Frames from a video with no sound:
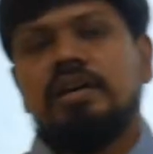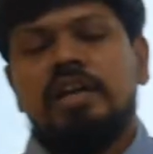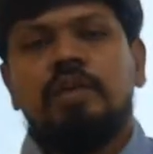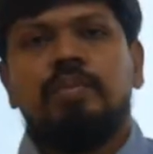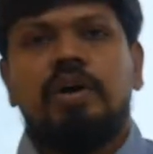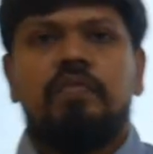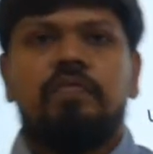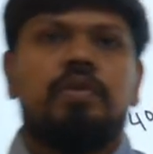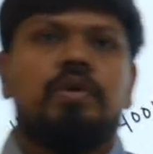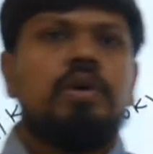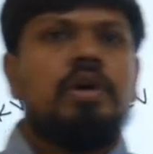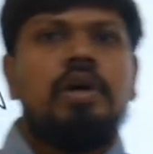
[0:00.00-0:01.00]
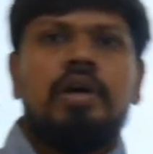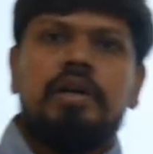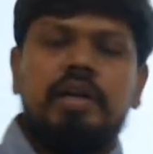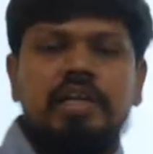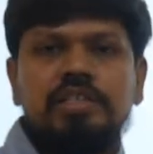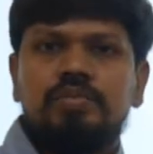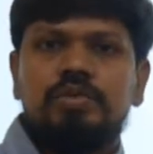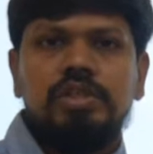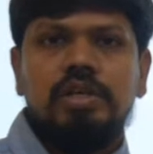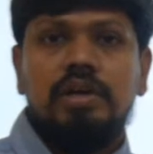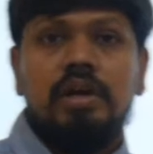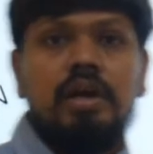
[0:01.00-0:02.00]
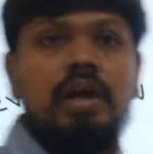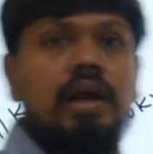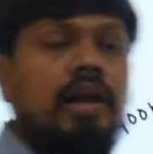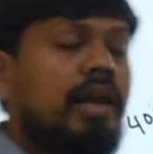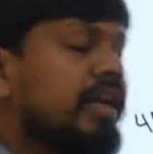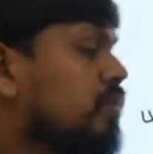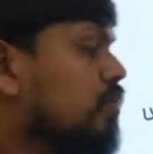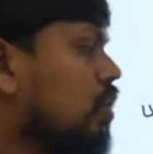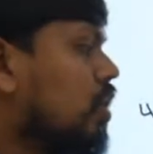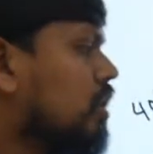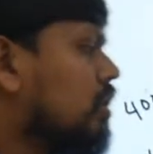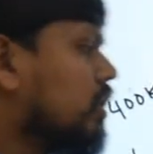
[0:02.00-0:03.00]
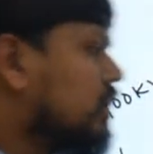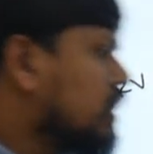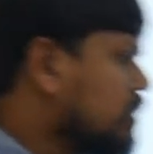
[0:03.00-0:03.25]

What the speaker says: type of transmission line model, okay. That